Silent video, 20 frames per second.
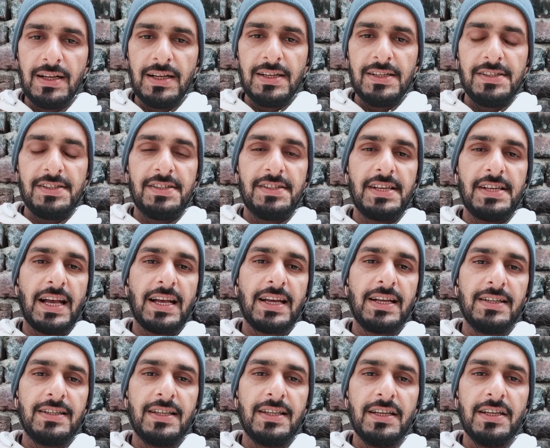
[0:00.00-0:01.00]

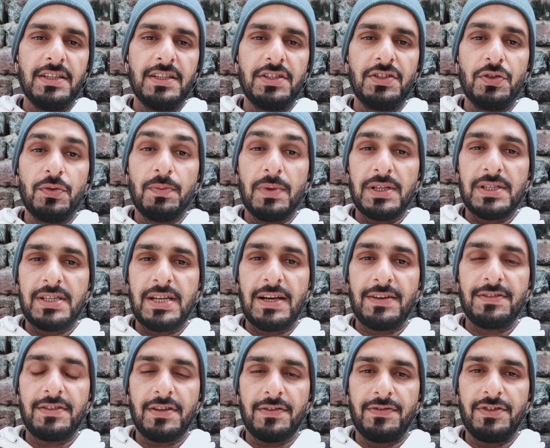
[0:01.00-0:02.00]
Second thing is you must have
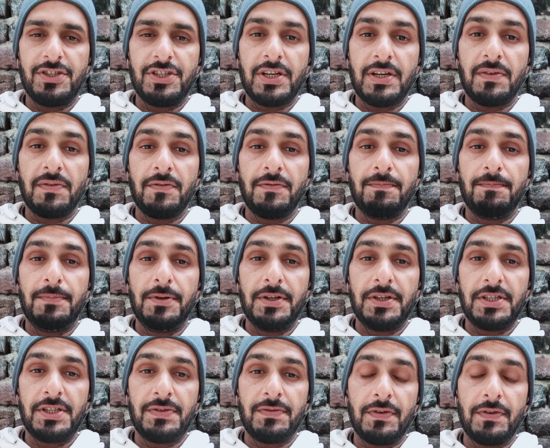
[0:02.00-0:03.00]
sufficient
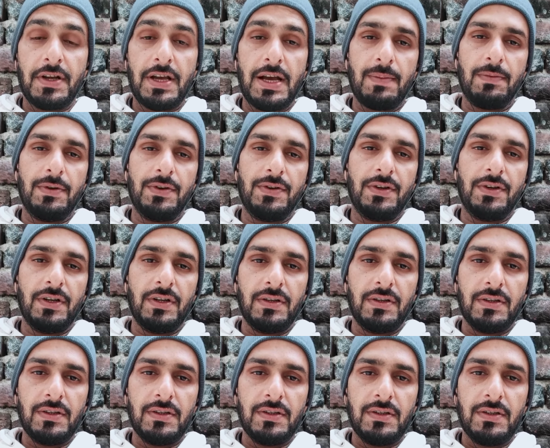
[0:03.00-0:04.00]
British vocabulary.
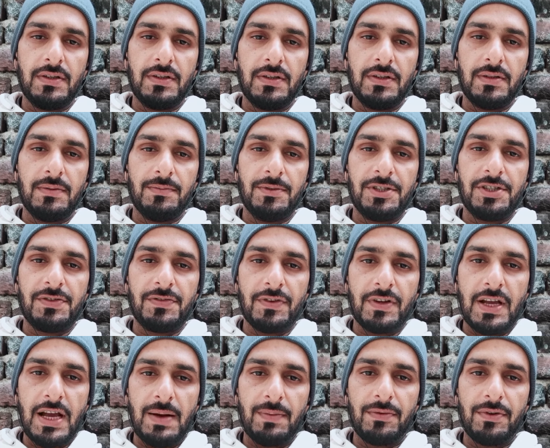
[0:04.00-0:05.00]
British
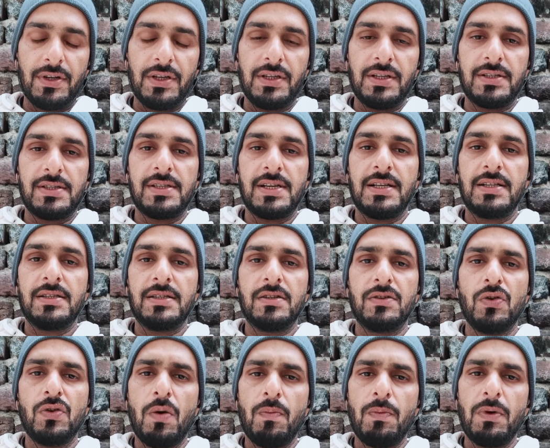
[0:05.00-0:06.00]
vocabulary in a sense,
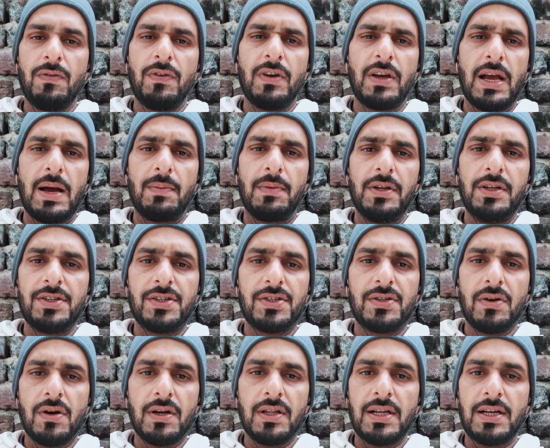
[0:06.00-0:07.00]
normal vocabulary. It's
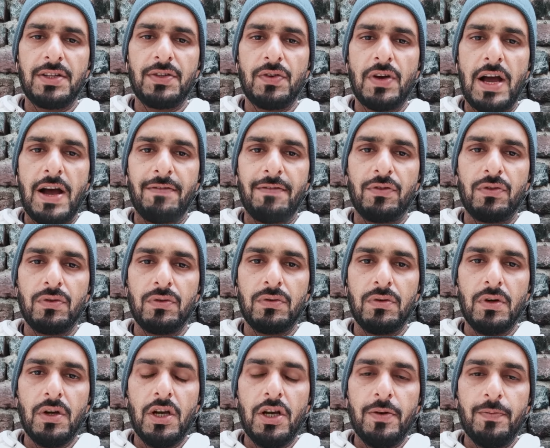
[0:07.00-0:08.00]
not that you have to
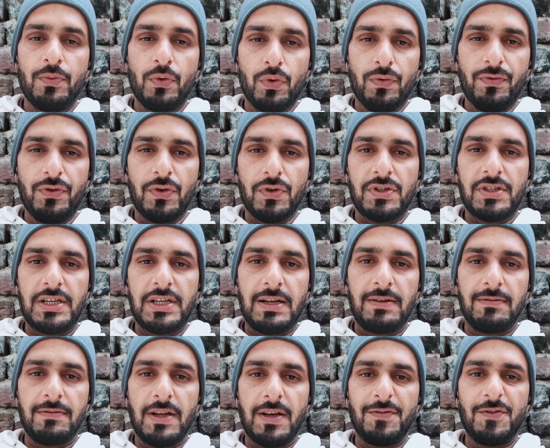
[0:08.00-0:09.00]
prove
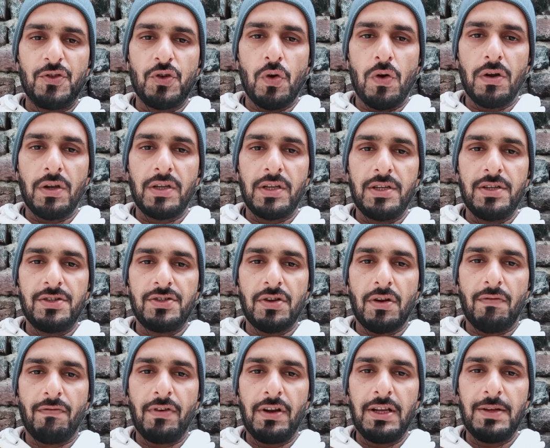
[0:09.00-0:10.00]
yourself like John Keats
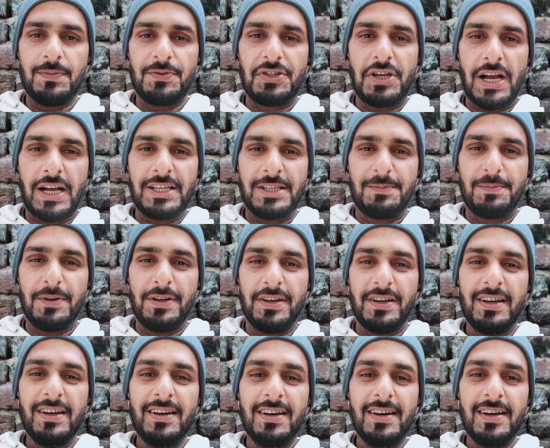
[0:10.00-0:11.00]
or William
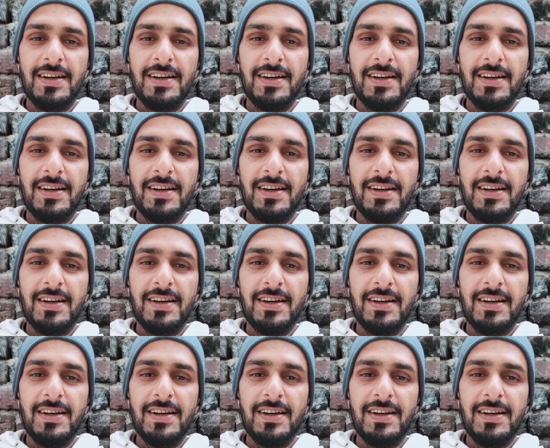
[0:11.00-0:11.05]
Shakespeare.